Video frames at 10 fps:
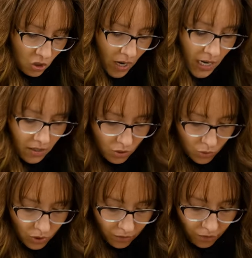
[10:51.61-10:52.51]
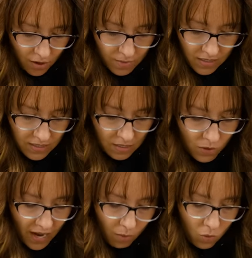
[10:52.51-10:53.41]
So kind of the rule of thumb is, and
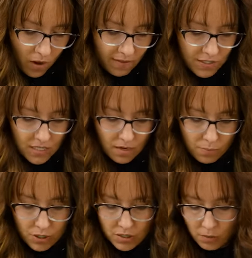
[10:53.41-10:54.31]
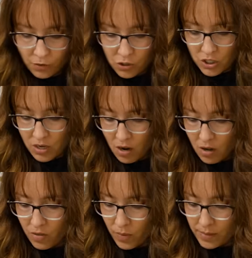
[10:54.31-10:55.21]
we ha we'll have this in a printed version
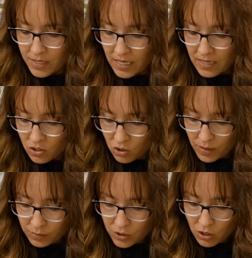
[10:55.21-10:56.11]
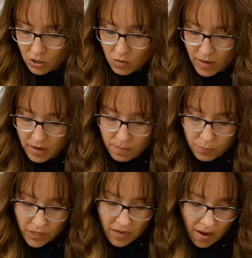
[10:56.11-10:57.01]
on the website, so you'll be able to go and
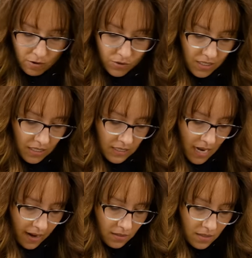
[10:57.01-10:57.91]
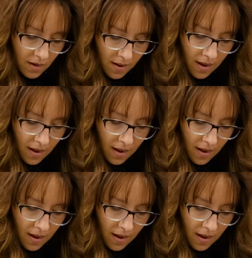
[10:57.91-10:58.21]
print out the exact